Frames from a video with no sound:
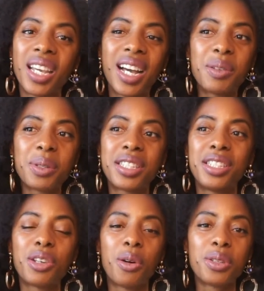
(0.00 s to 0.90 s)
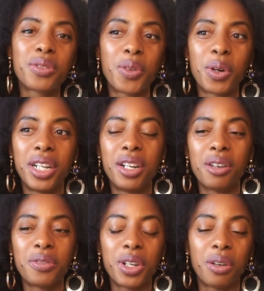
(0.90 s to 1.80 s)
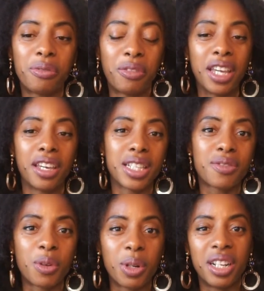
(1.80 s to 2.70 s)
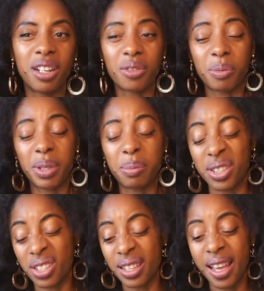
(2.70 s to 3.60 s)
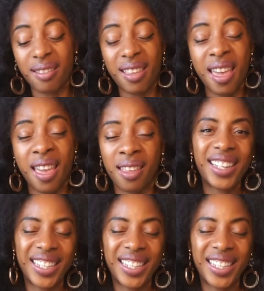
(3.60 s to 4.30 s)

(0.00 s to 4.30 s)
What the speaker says: I would see toes falling off, you know, fingers falling off, and people are just like, yeah.